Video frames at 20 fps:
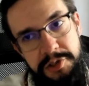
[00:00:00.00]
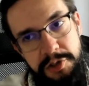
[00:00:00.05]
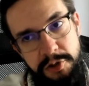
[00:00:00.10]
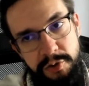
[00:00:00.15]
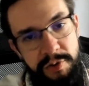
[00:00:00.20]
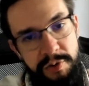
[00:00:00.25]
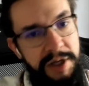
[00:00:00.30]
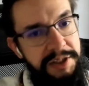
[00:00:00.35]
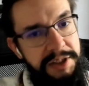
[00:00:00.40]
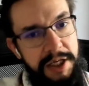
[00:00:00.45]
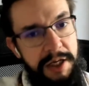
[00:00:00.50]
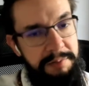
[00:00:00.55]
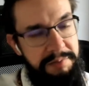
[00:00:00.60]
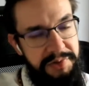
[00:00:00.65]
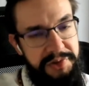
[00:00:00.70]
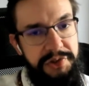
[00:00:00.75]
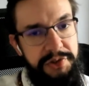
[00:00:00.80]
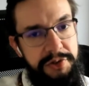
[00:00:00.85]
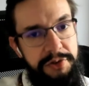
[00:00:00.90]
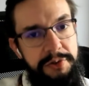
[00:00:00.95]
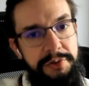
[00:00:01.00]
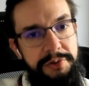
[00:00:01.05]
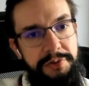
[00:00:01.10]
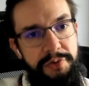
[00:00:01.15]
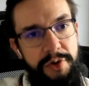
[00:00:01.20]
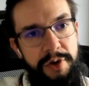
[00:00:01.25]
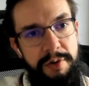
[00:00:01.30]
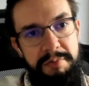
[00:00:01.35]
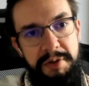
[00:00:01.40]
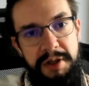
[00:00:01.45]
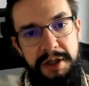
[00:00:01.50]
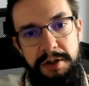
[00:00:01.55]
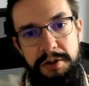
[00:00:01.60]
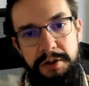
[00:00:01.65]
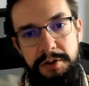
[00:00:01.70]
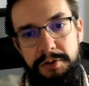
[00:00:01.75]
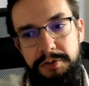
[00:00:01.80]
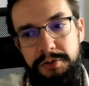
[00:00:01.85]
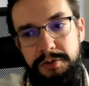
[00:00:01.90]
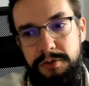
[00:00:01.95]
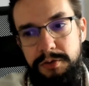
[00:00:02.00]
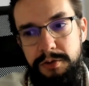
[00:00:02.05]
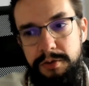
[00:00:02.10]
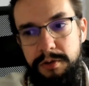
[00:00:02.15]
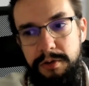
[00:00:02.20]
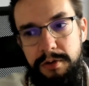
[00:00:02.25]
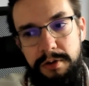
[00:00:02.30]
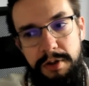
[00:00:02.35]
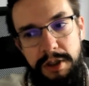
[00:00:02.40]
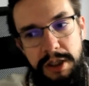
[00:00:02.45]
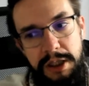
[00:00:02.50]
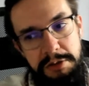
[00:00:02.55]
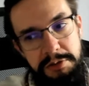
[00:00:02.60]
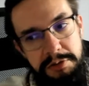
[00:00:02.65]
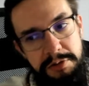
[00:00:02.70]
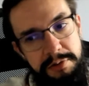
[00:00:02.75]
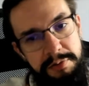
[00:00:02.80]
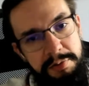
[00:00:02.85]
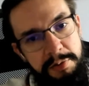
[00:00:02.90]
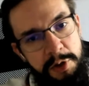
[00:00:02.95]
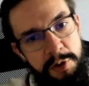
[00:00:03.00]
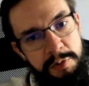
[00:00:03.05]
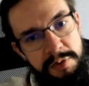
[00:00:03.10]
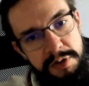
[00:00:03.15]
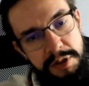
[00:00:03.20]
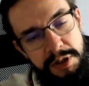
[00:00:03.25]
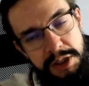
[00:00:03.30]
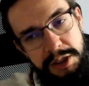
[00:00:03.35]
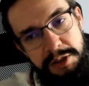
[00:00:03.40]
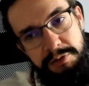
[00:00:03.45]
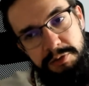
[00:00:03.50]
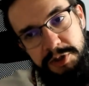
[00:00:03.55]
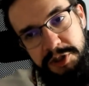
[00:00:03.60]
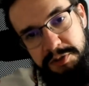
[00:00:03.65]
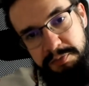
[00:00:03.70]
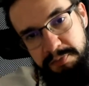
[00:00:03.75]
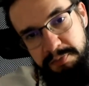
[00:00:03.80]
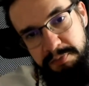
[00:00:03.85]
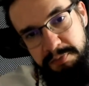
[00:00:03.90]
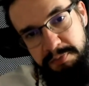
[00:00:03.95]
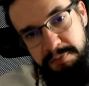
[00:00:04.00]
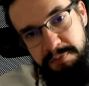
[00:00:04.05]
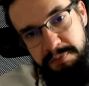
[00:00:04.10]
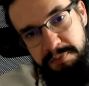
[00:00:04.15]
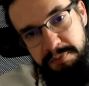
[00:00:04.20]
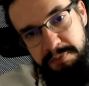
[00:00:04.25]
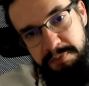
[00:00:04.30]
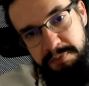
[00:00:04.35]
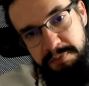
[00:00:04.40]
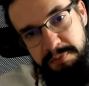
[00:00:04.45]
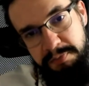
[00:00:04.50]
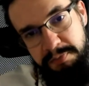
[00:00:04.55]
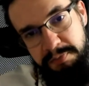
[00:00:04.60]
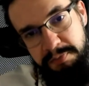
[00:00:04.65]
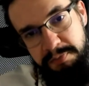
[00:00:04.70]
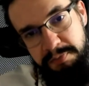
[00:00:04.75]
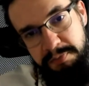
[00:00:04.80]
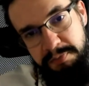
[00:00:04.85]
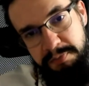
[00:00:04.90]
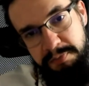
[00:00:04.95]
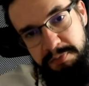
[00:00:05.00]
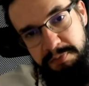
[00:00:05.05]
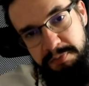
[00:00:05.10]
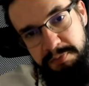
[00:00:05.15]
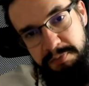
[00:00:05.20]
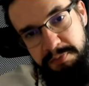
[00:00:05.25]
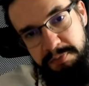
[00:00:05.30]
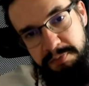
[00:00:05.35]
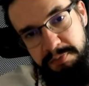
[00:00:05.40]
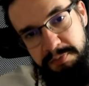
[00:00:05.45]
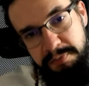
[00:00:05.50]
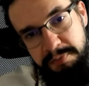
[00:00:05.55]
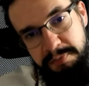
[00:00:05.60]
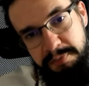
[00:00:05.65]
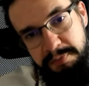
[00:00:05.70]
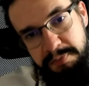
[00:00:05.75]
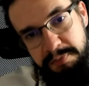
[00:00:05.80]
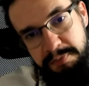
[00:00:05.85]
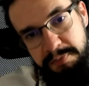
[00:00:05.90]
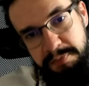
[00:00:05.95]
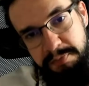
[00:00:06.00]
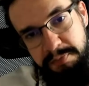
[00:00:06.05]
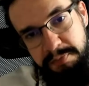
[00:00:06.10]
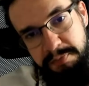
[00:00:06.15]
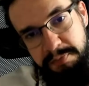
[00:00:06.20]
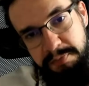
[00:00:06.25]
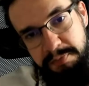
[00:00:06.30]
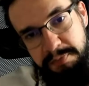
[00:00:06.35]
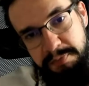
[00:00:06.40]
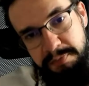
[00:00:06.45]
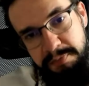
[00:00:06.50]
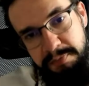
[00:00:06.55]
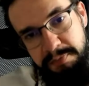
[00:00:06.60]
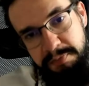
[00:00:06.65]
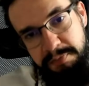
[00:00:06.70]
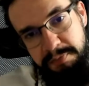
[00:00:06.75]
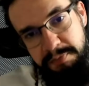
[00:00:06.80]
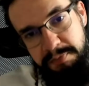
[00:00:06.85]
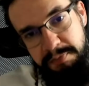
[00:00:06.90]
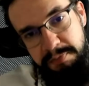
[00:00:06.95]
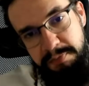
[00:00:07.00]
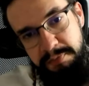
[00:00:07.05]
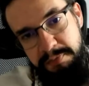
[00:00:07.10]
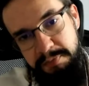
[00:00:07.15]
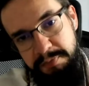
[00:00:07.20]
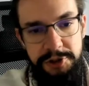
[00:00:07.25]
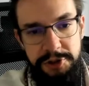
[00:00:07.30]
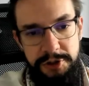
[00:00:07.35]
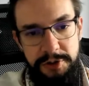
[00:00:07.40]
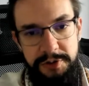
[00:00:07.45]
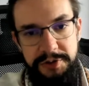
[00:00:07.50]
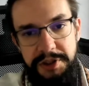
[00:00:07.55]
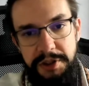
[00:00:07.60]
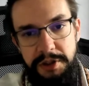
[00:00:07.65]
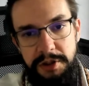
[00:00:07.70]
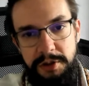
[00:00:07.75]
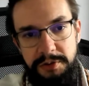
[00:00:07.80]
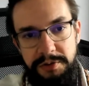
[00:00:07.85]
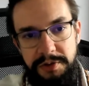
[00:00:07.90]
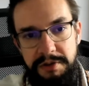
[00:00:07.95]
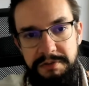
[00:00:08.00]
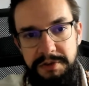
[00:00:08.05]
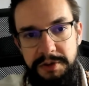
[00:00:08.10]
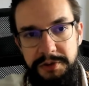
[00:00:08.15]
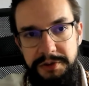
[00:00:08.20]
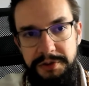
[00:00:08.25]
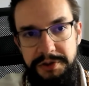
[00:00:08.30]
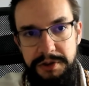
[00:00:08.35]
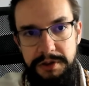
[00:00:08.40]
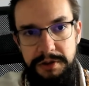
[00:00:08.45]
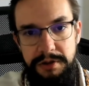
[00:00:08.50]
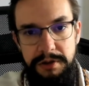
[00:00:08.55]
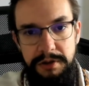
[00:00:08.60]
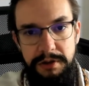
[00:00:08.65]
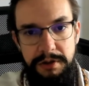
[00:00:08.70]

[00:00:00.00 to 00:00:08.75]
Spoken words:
a great episode about how to communicate respectfully within code reviews. And she highlights that the biggest issues in code reviews